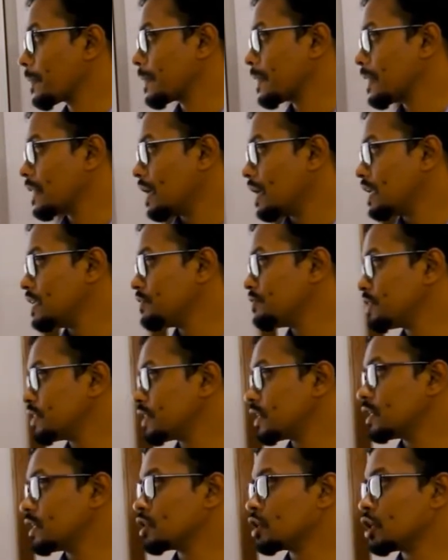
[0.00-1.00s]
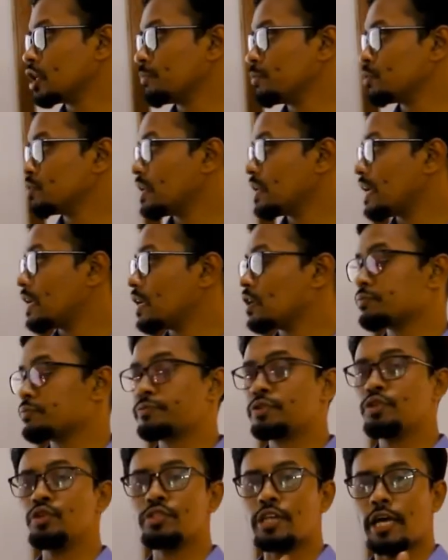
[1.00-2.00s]
Aliphatic hydrocarbon are of
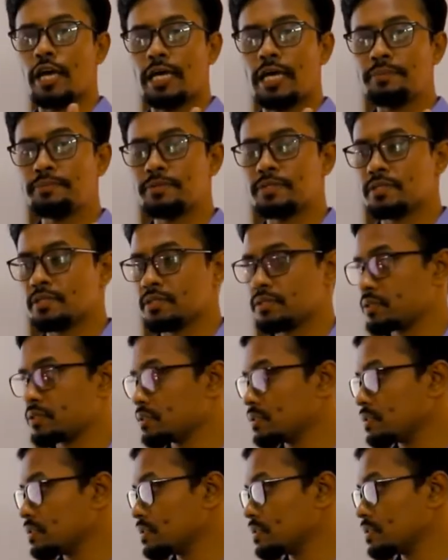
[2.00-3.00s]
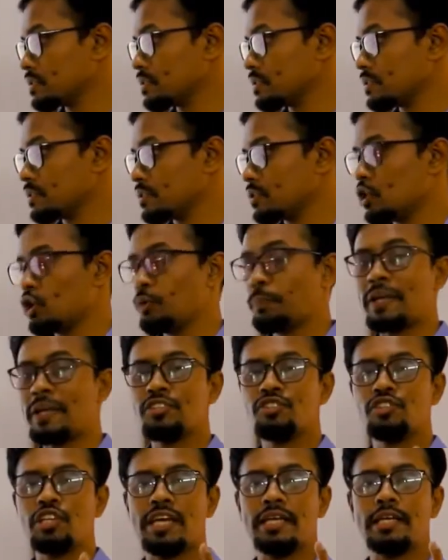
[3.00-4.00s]
two types,
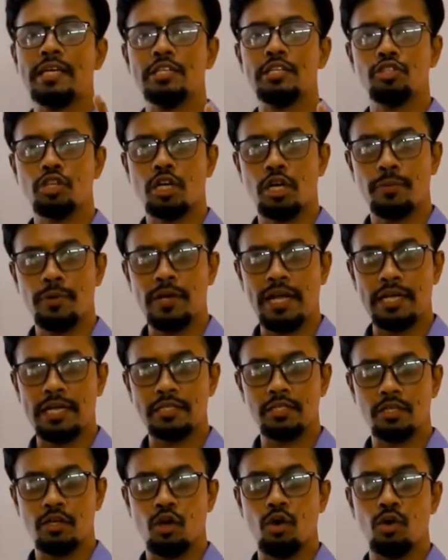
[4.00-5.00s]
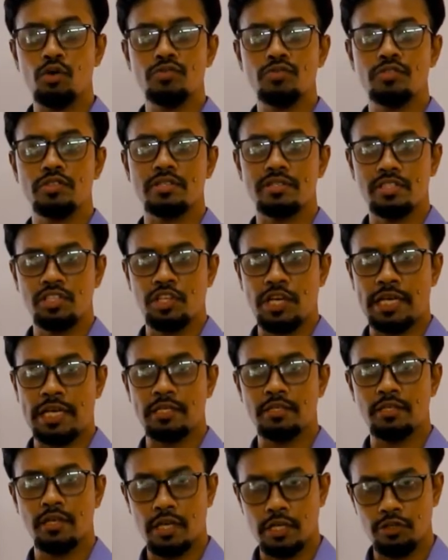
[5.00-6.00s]
open chain hydrocarbon and closed
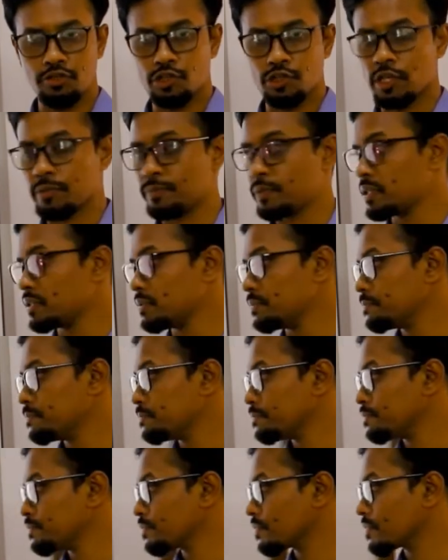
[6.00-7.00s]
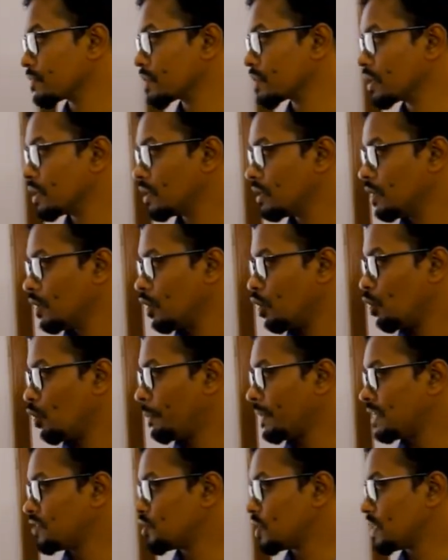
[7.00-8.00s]
chain hydrocarbon.
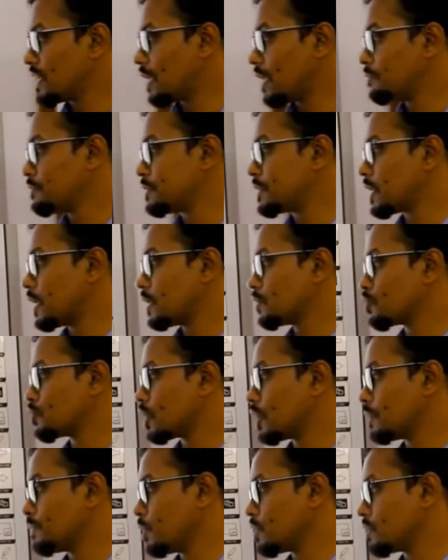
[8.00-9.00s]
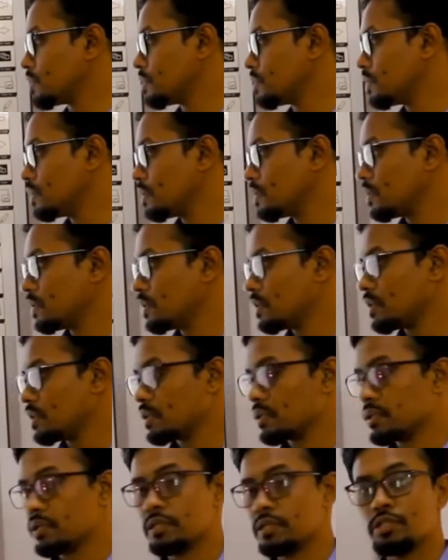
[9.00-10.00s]
Open chain aliphatic hydrocarbon,
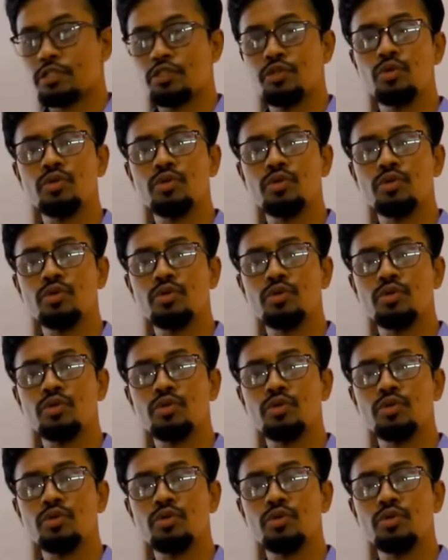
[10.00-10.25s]
two